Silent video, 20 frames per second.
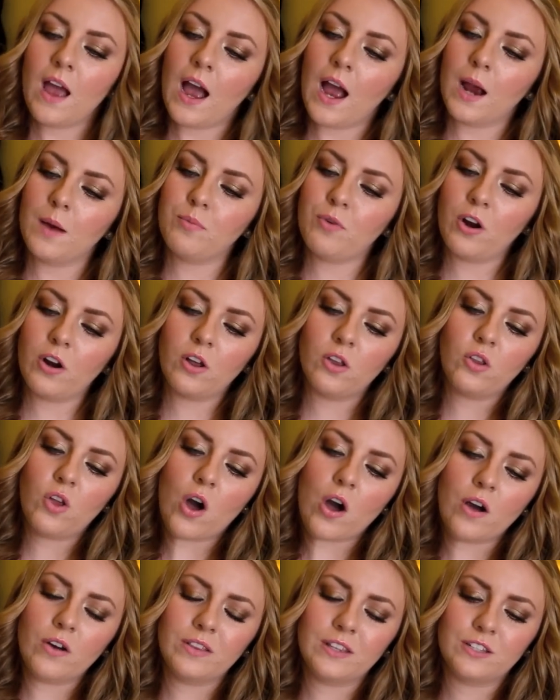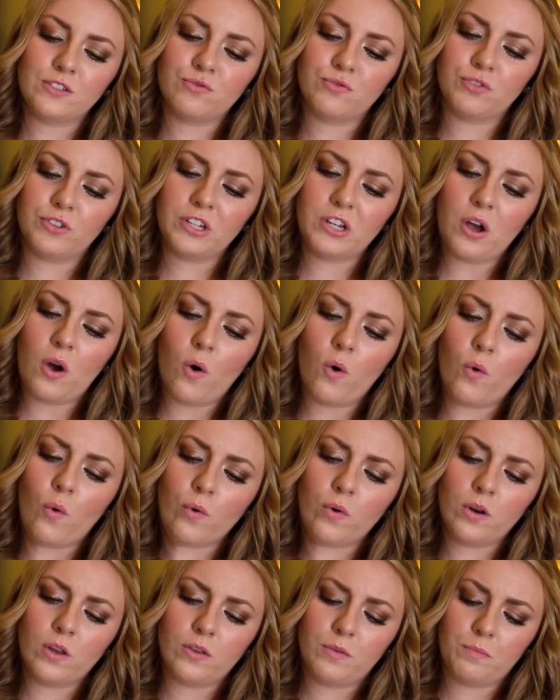I brought along this really
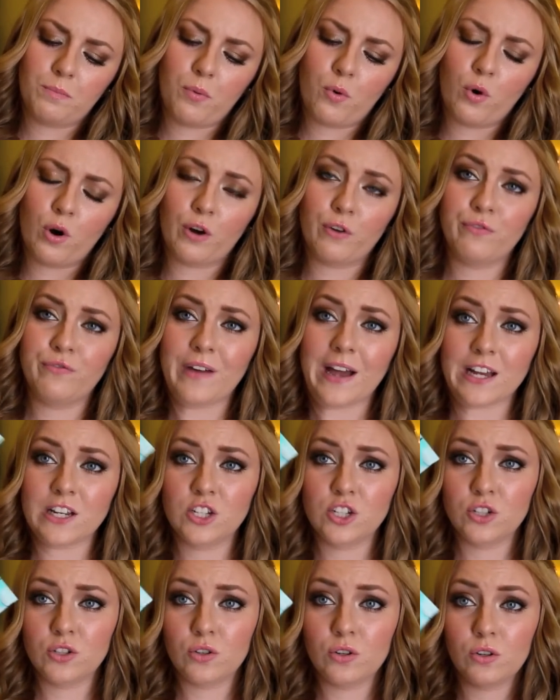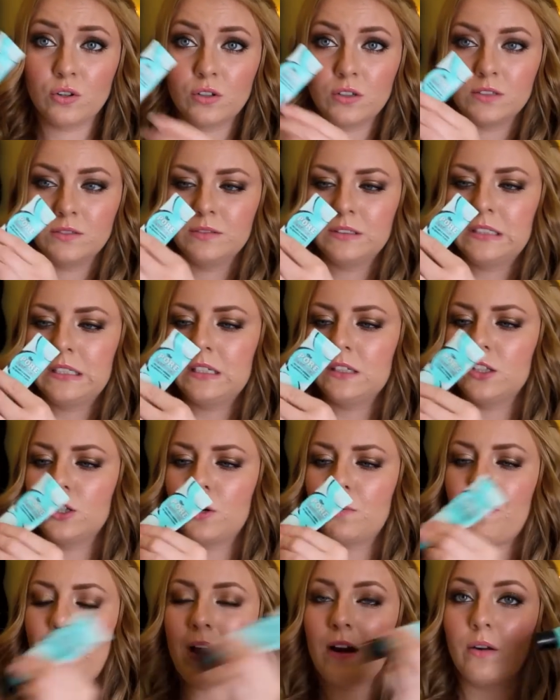old professional
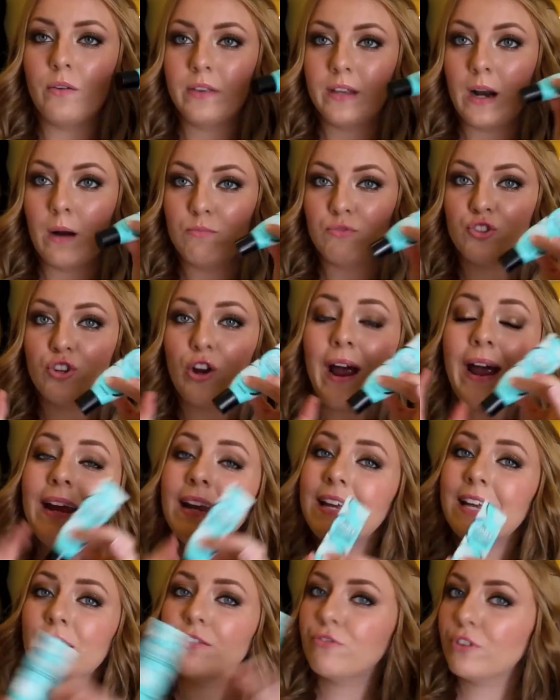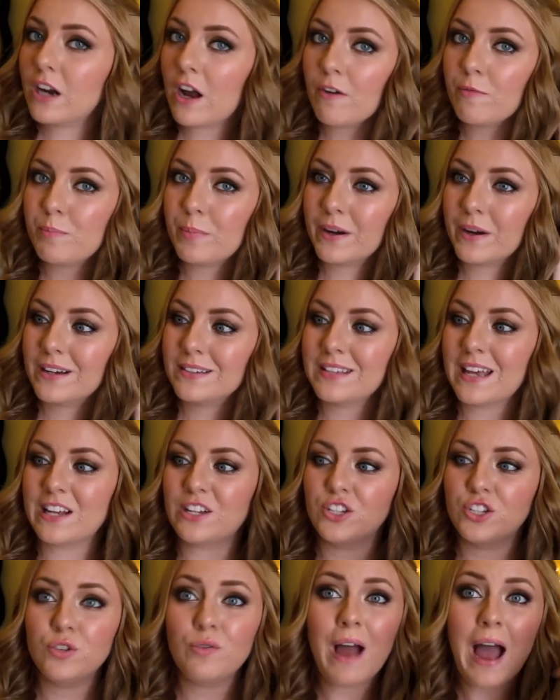little bottle that I'm trying to get rid of because I
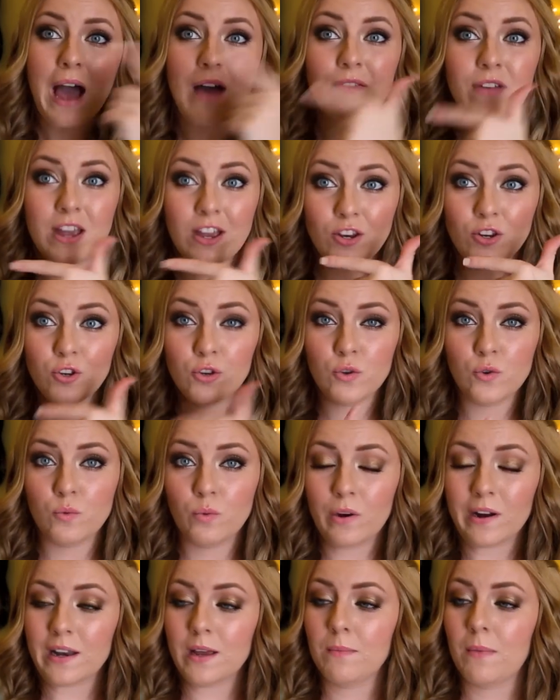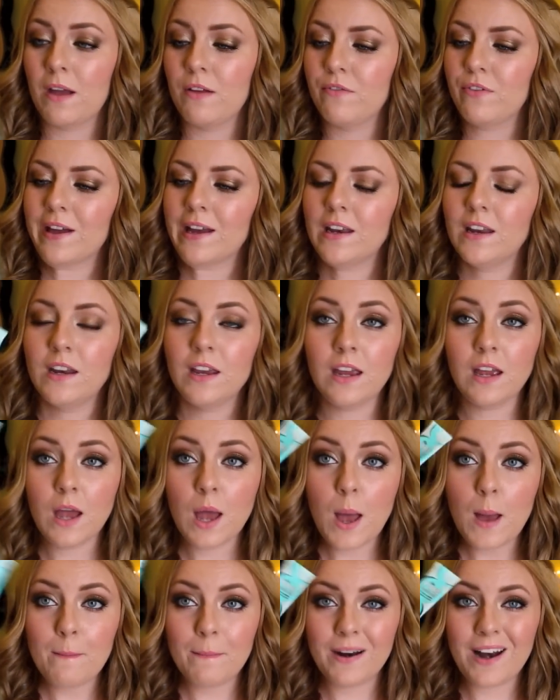do have a new one in my vanity,
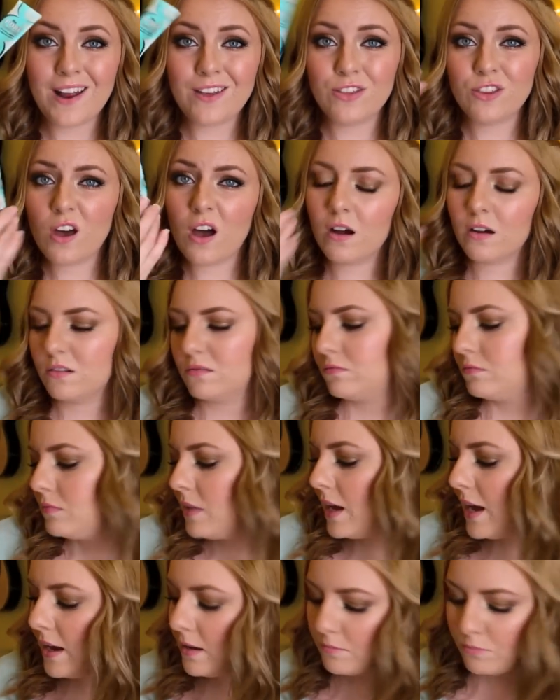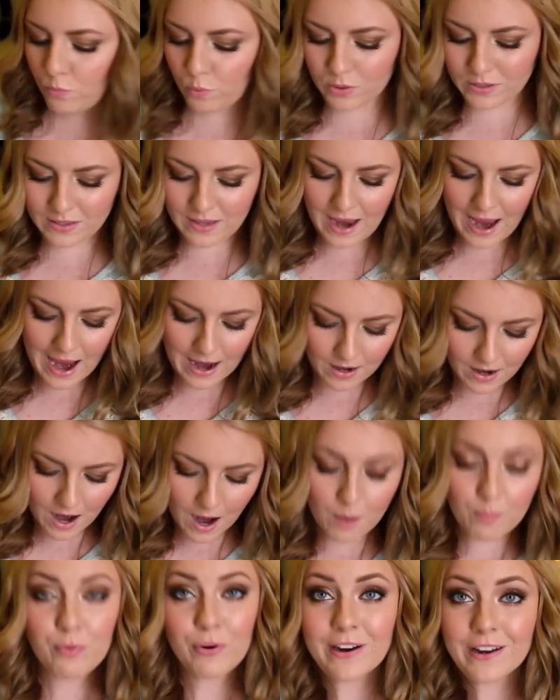but I thought, eh, what the heck,
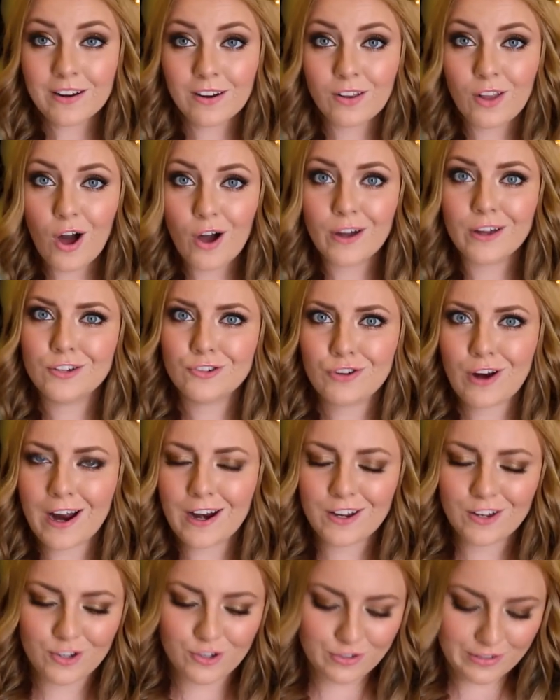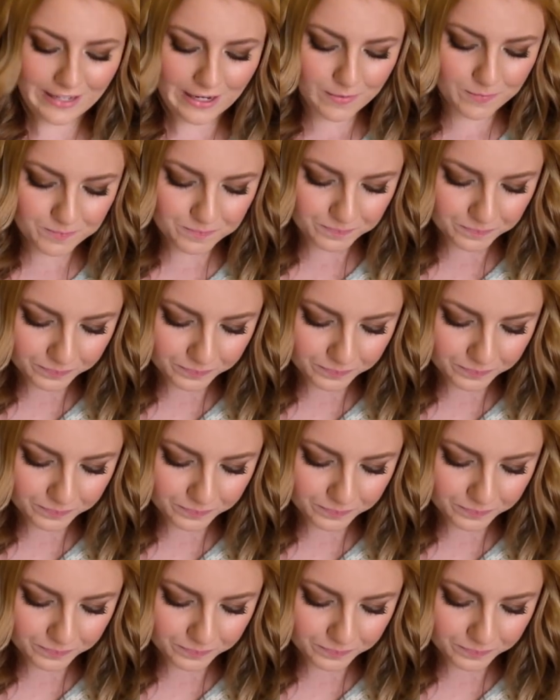I'll bring it along and try to use it.